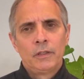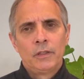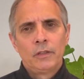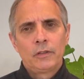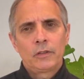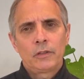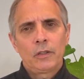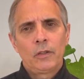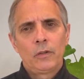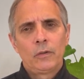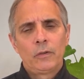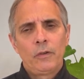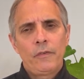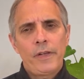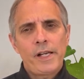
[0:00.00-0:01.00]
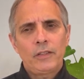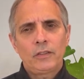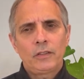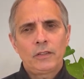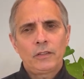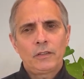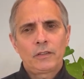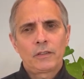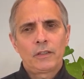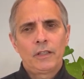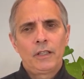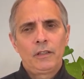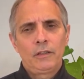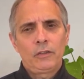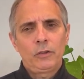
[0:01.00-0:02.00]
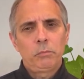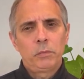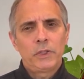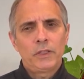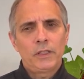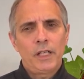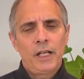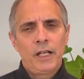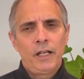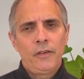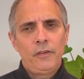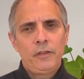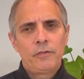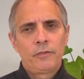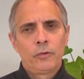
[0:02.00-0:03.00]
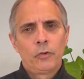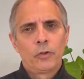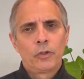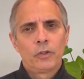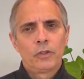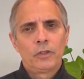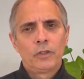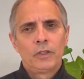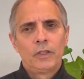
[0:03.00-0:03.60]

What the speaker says: So that's just a little bit on the 4